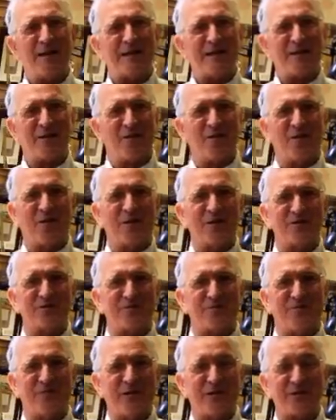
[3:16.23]
many large
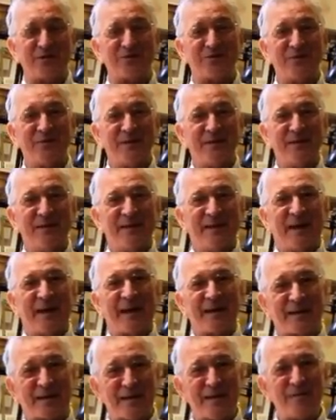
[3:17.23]
fish
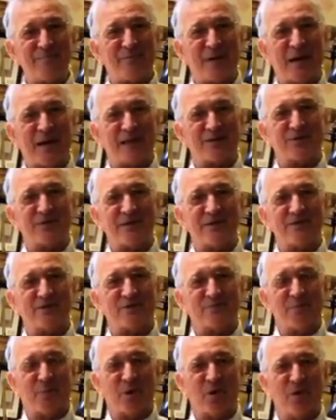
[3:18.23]
and keep catching
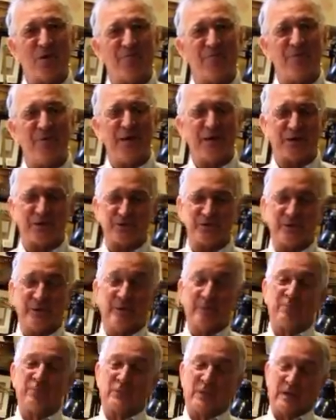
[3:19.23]
small fish.
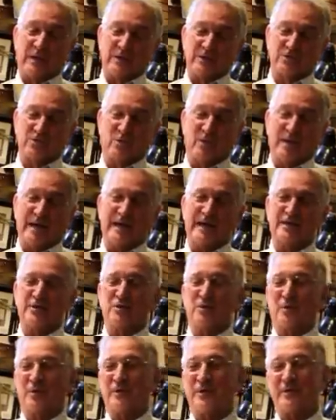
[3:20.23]
So I
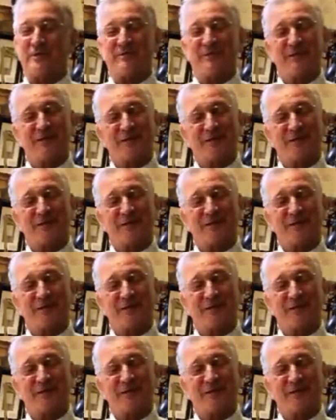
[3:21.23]
ignored it and